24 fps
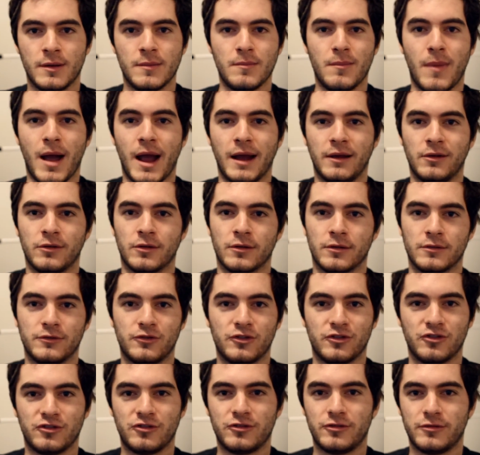minor
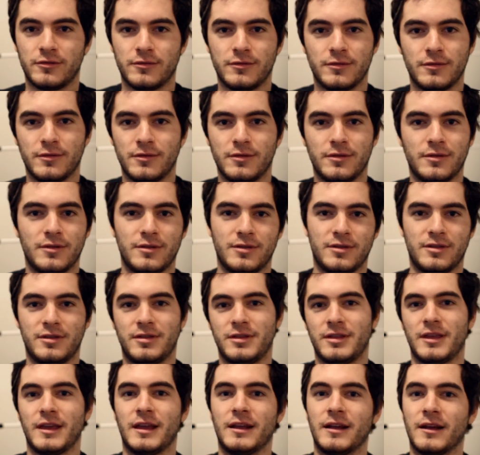just
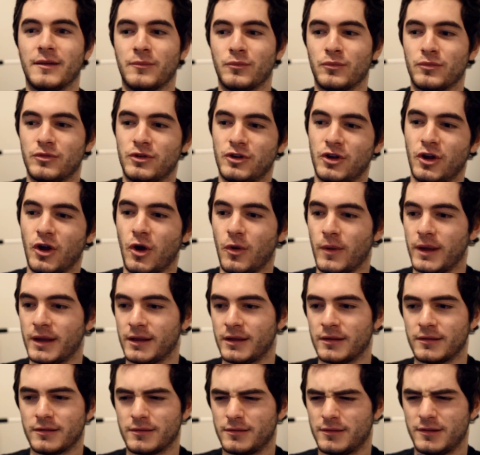thing I'm
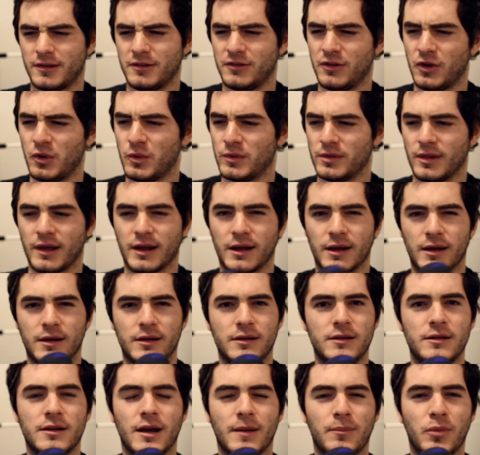going to do in like a
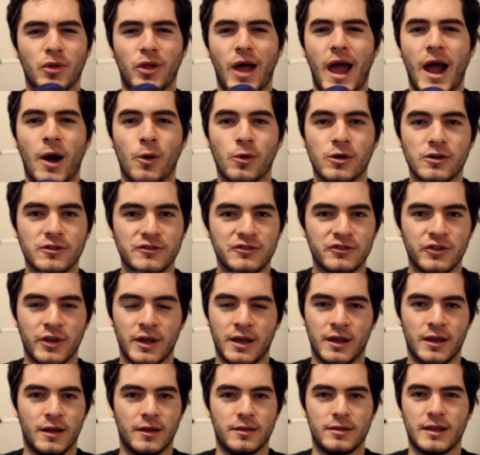couple hours.
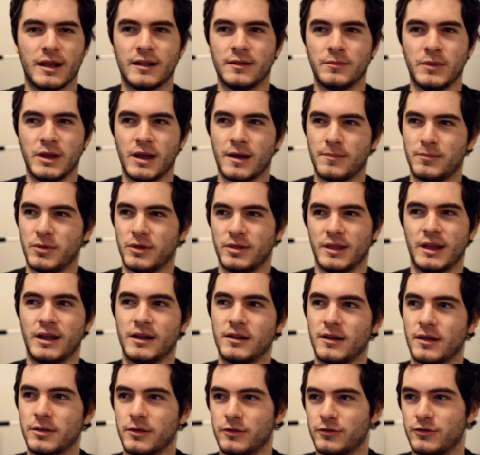That'll be up on like
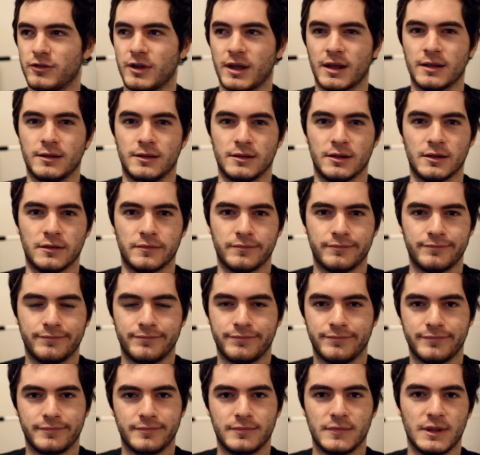another channel, and
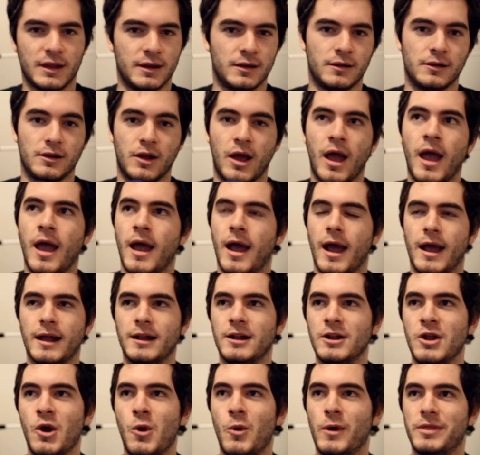I don't
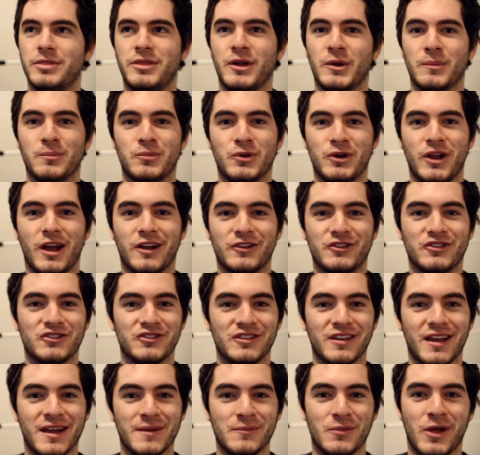know what their
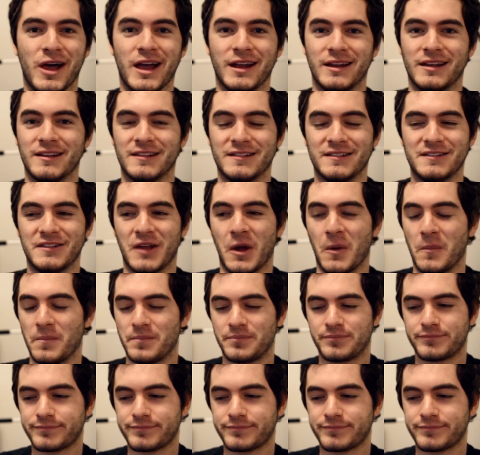production timeline is. So